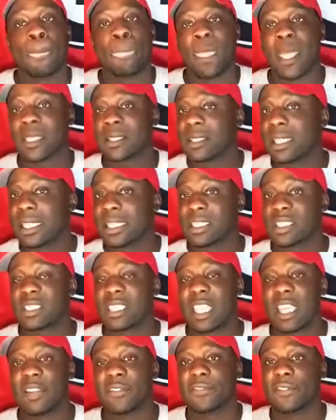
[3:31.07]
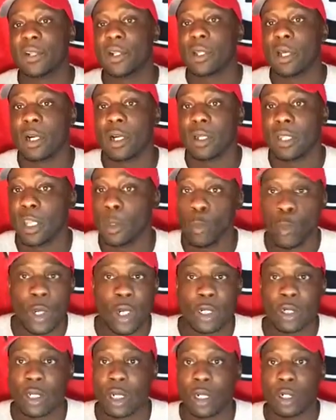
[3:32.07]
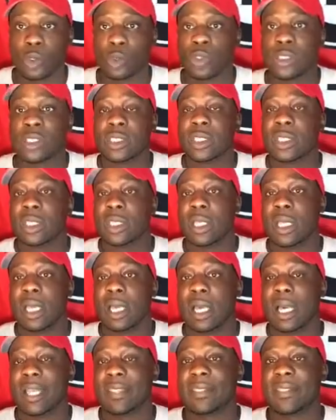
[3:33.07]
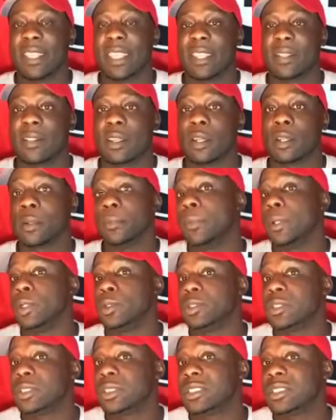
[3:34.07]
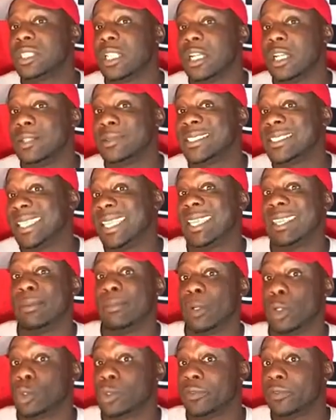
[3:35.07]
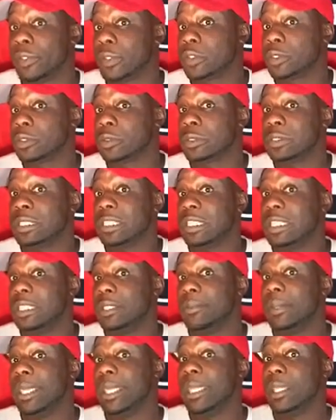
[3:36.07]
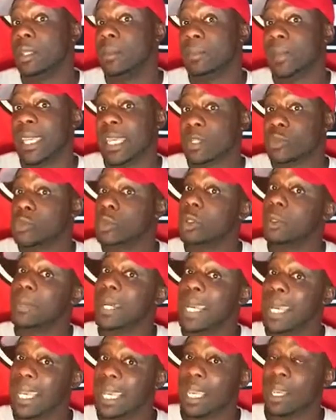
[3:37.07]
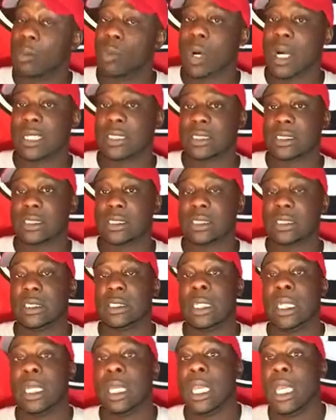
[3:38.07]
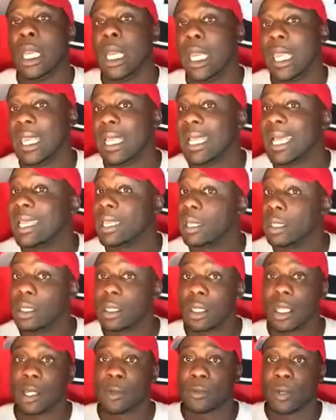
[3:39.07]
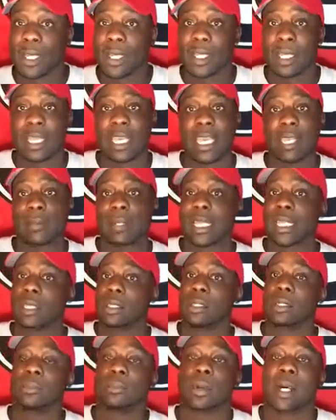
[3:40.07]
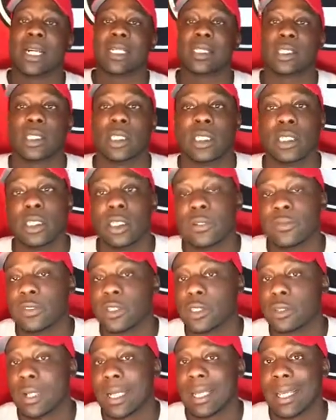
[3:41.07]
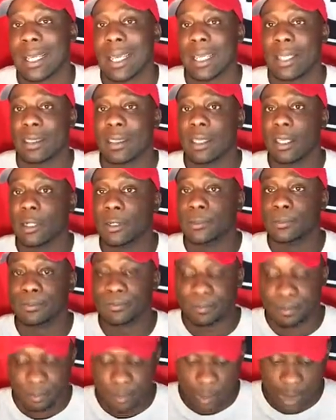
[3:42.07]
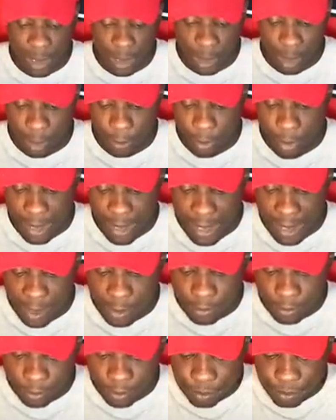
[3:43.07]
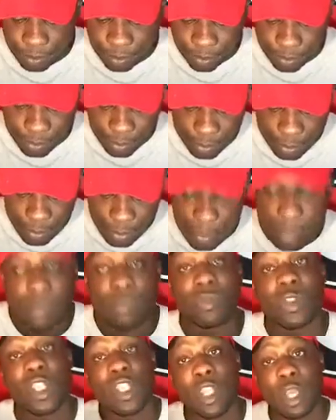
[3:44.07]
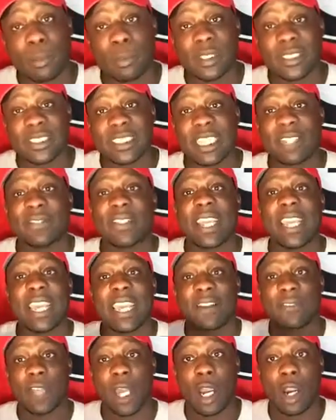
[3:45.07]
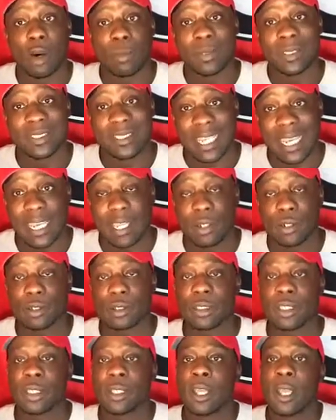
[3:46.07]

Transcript: I think Stanford, they're well coached. I think they're the second most physical team in the Pac-12 behind Washington. And I love their running game, and I love Bryce Love. So I got them at number 8. Number 7, I have the Auburn Tigers.